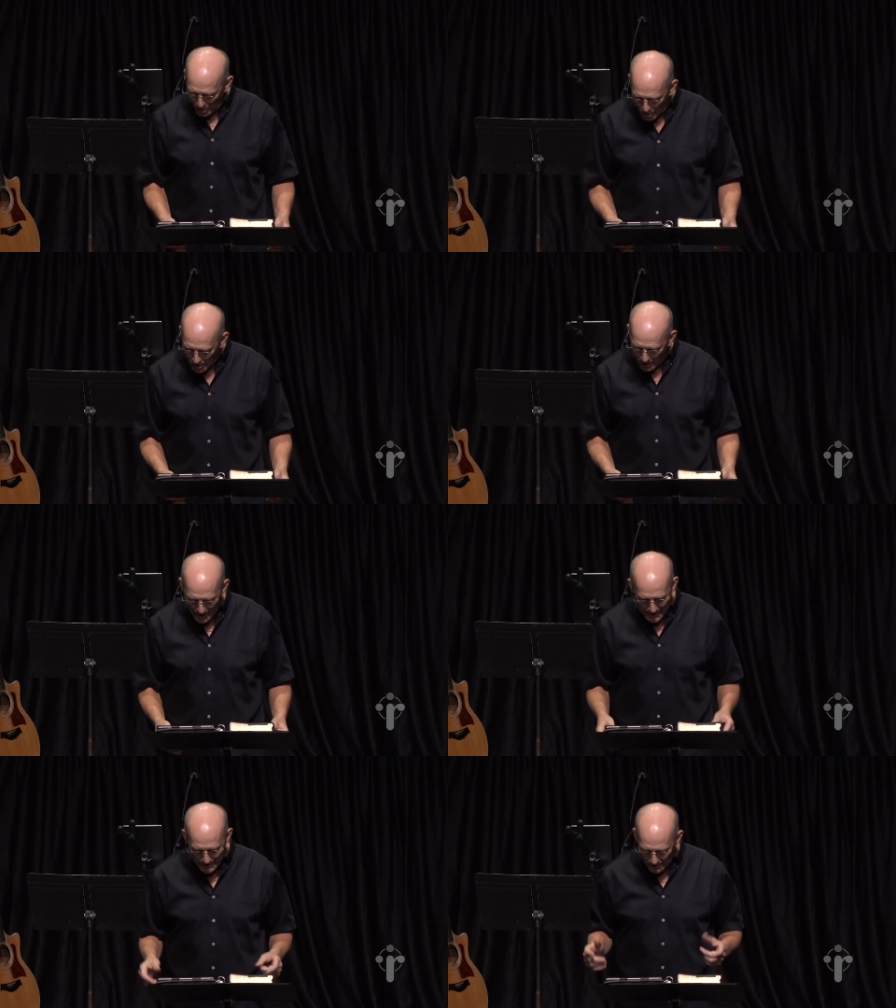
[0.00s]
look
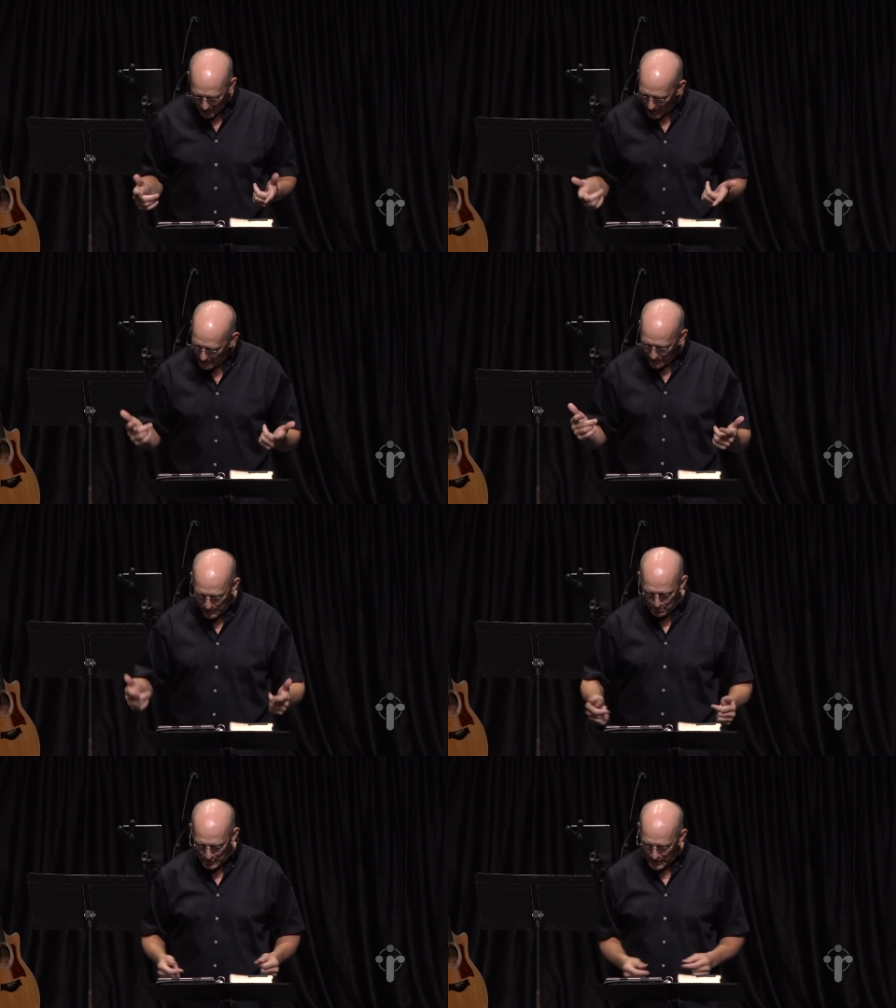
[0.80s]
like in the life of
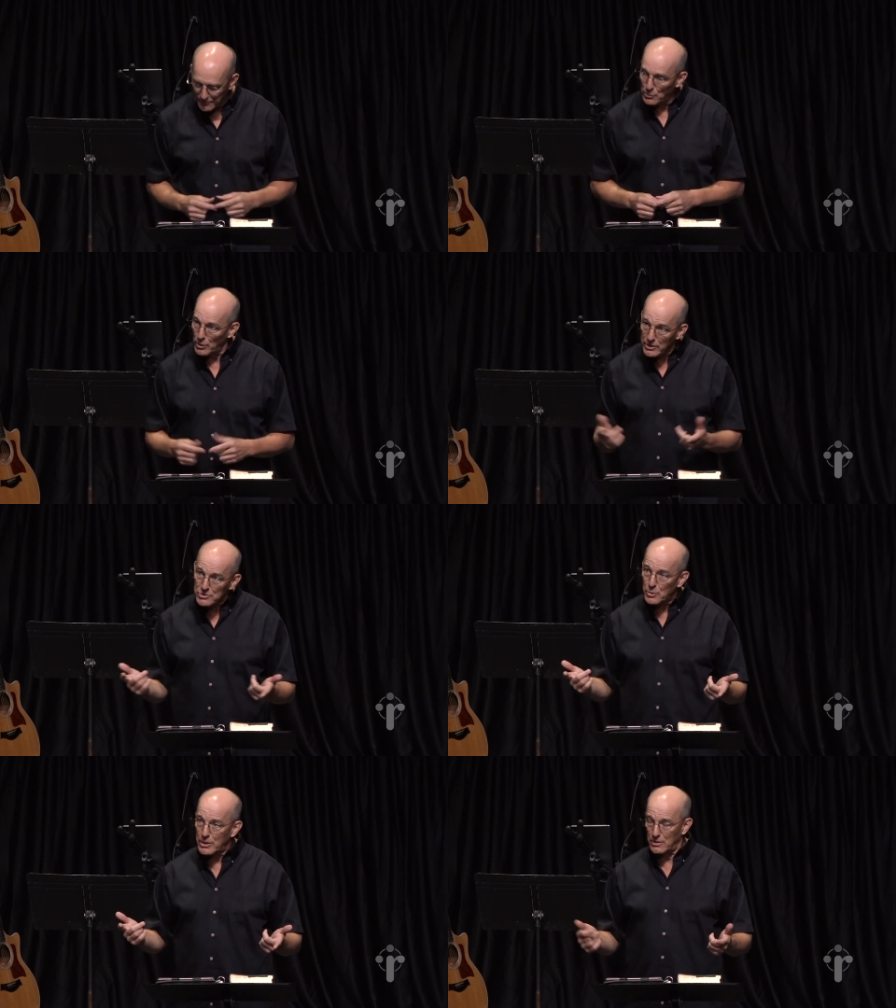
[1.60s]
a believer? Well,
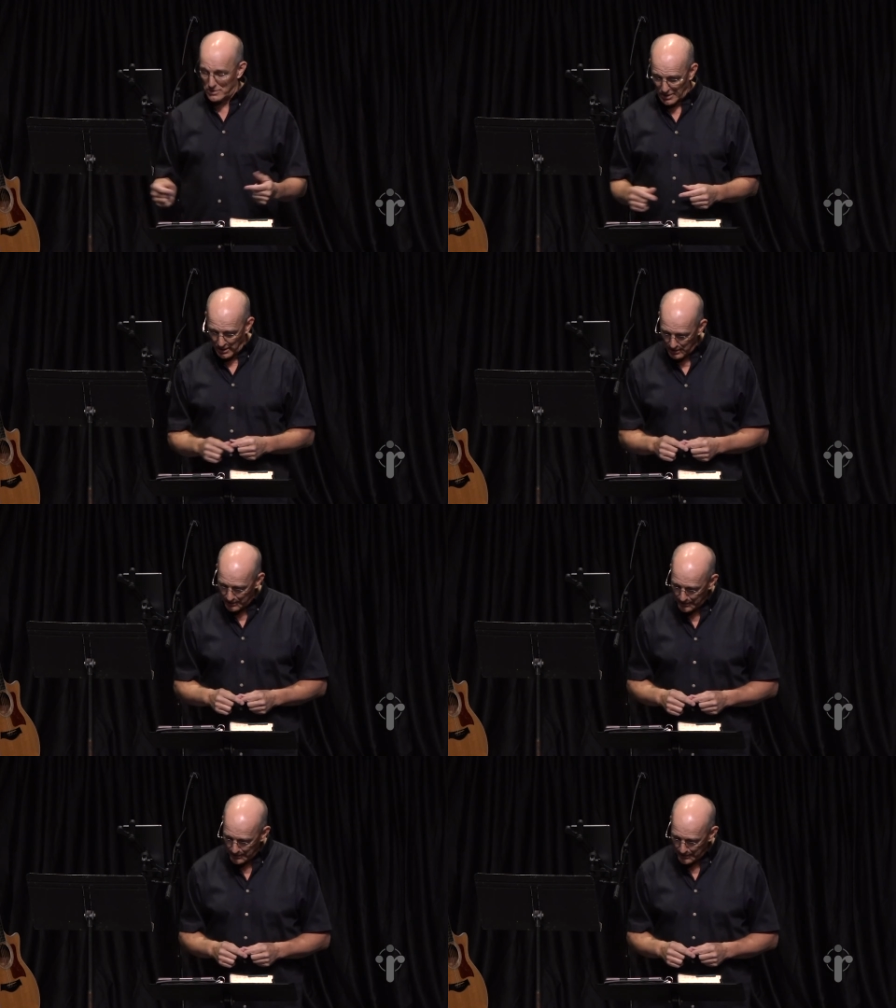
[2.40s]
here's what it looks like.